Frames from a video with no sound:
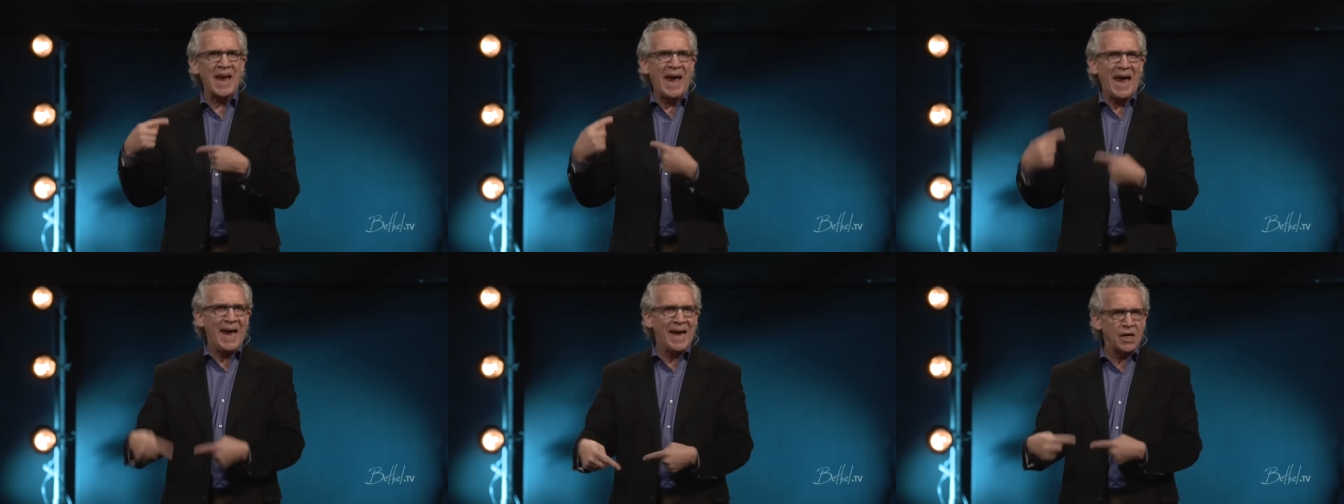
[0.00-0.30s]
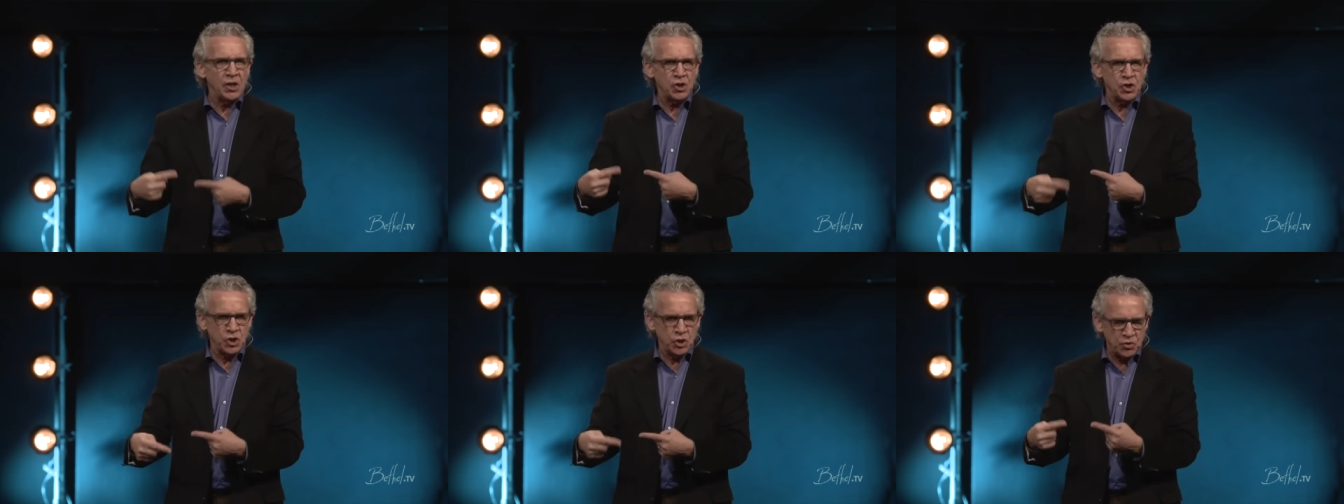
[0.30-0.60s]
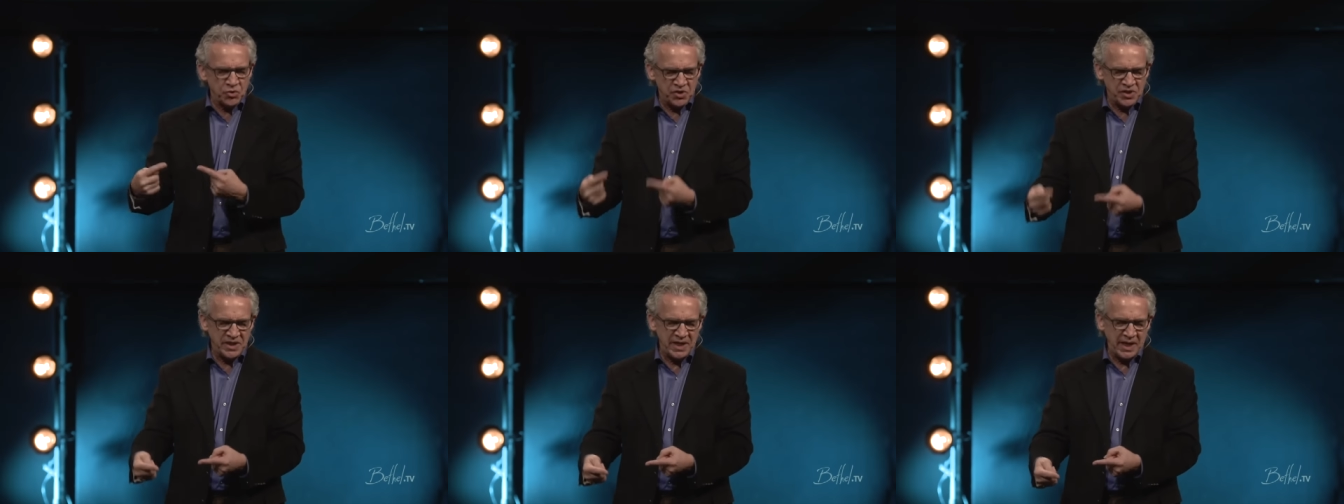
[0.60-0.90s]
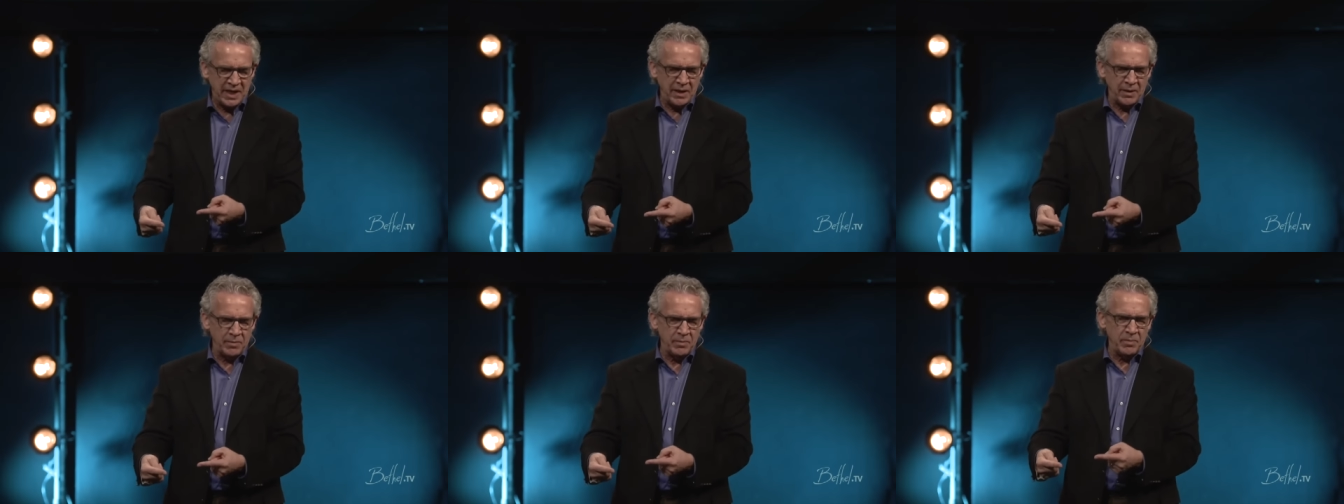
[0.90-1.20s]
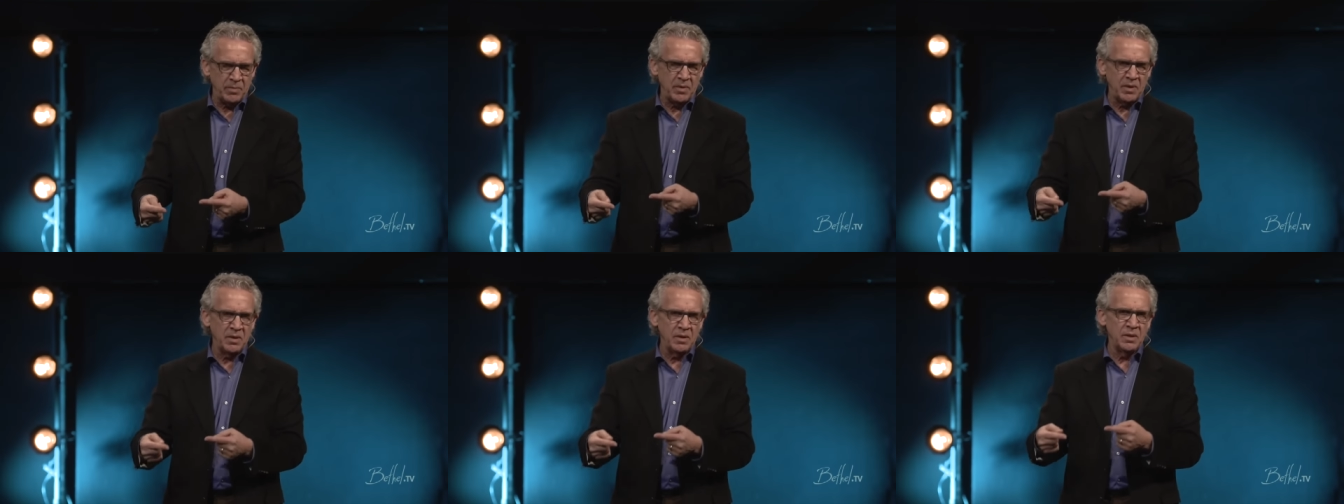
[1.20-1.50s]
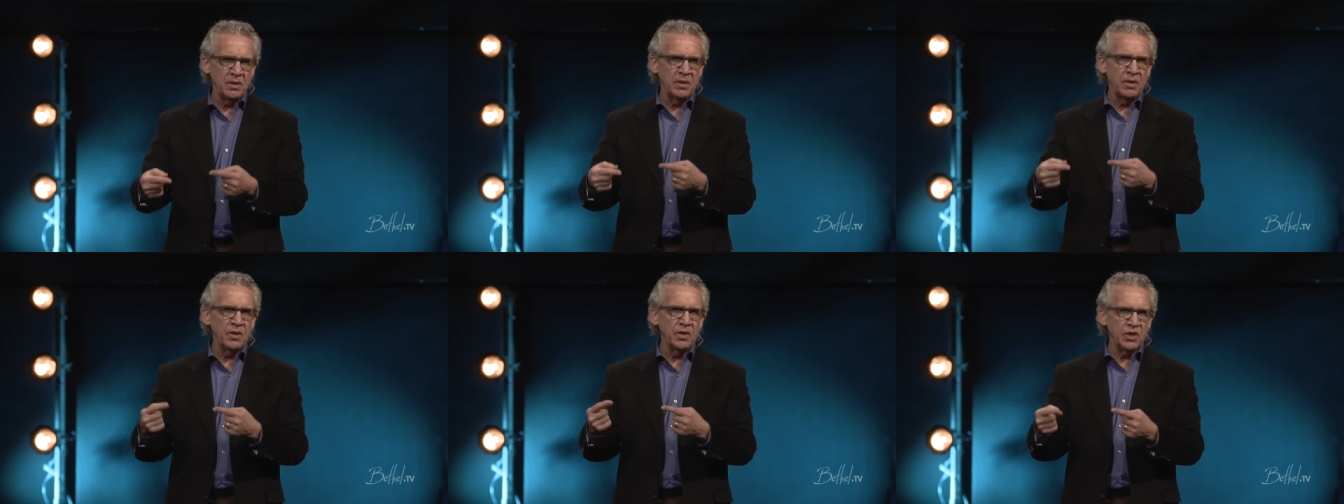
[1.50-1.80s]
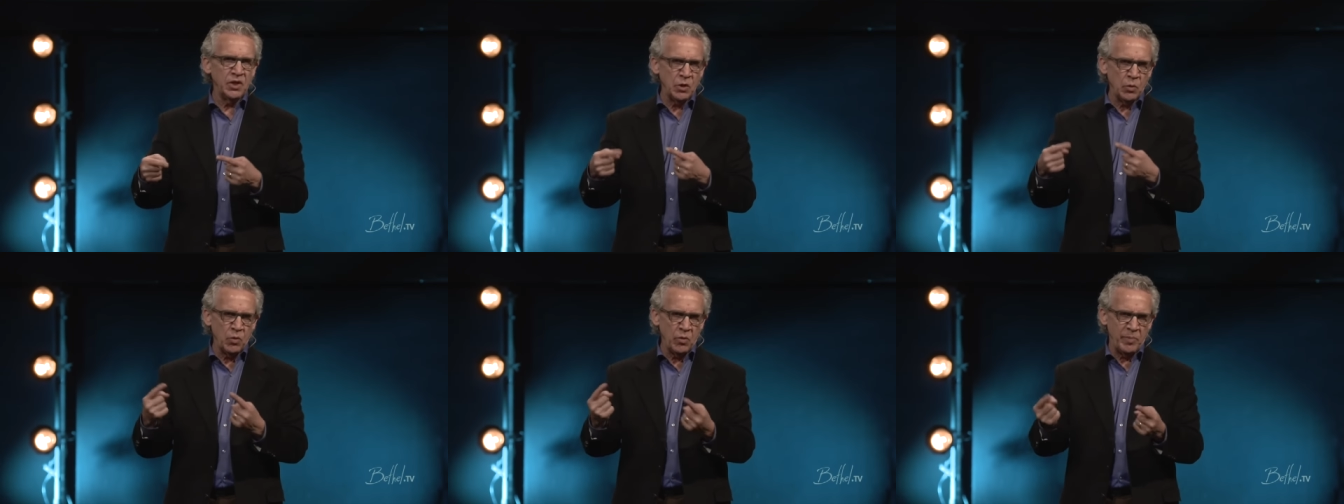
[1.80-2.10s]
As you see him,
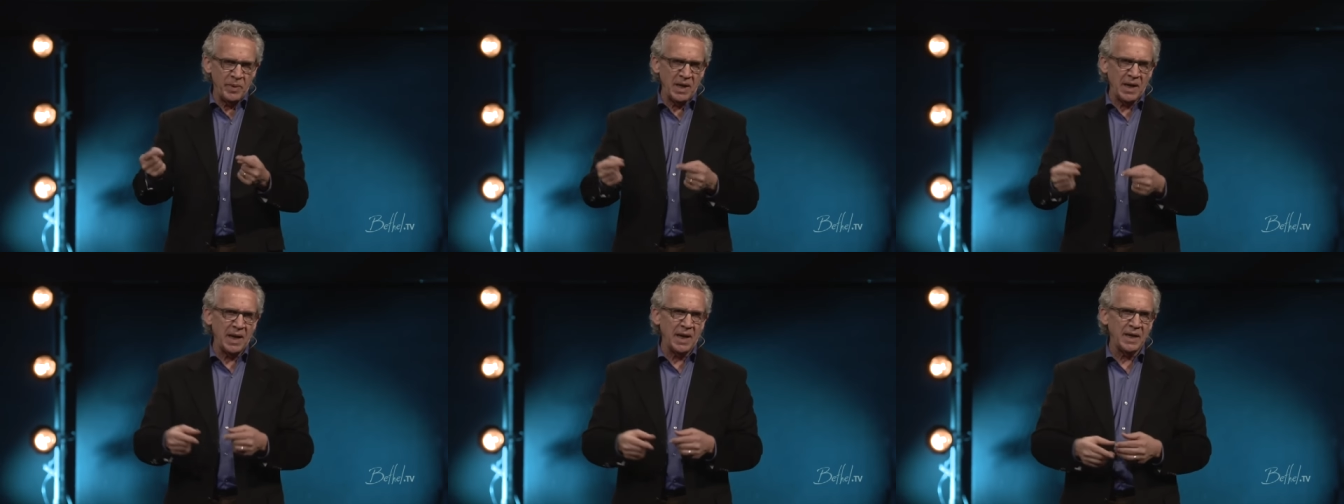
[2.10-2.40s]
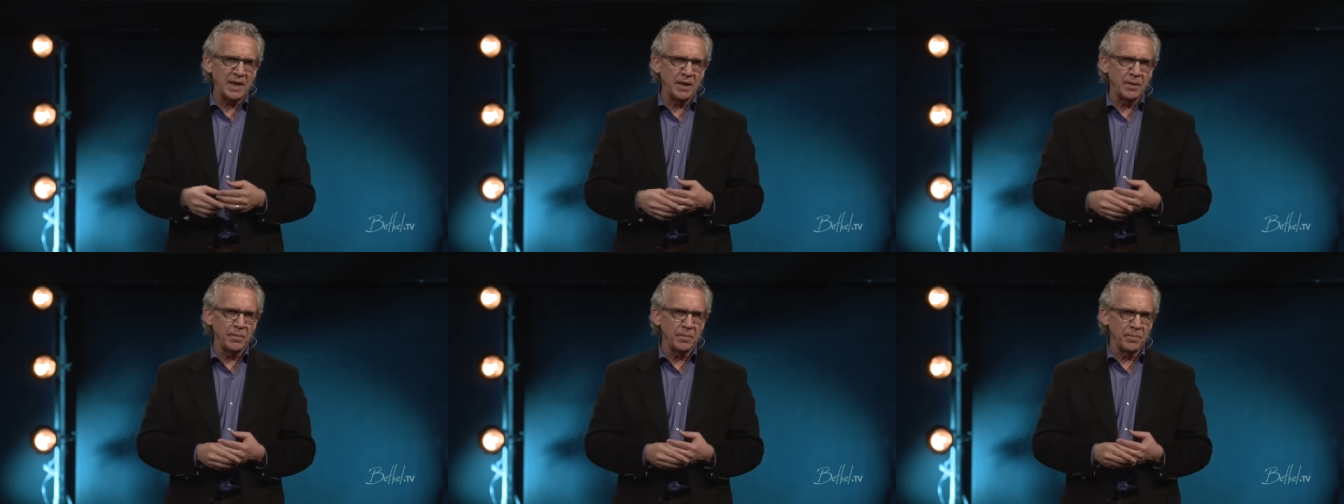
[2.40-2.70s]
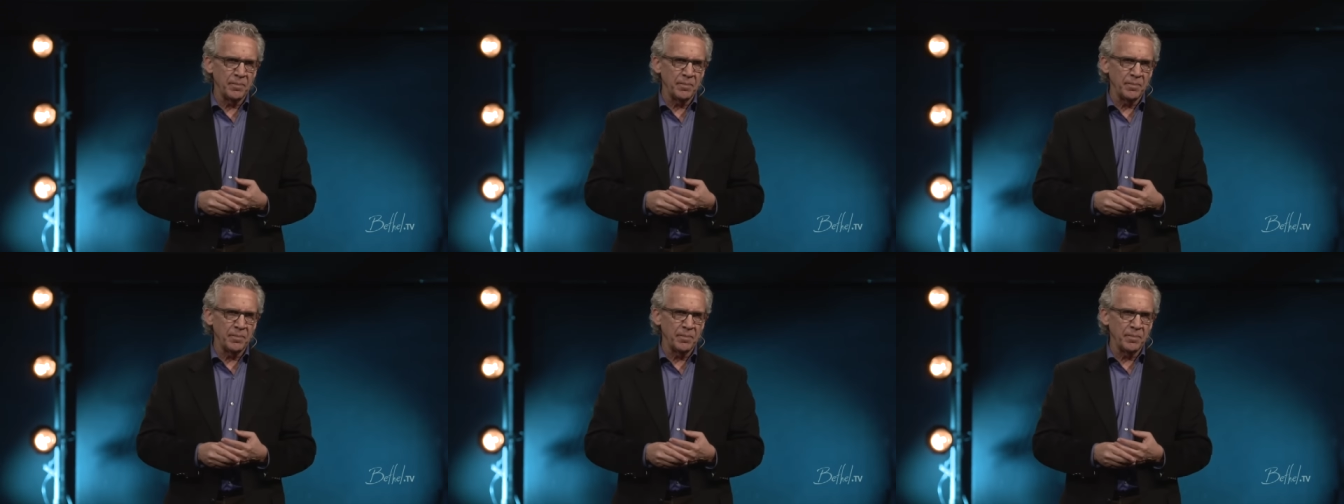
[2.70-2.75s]
you will be like him.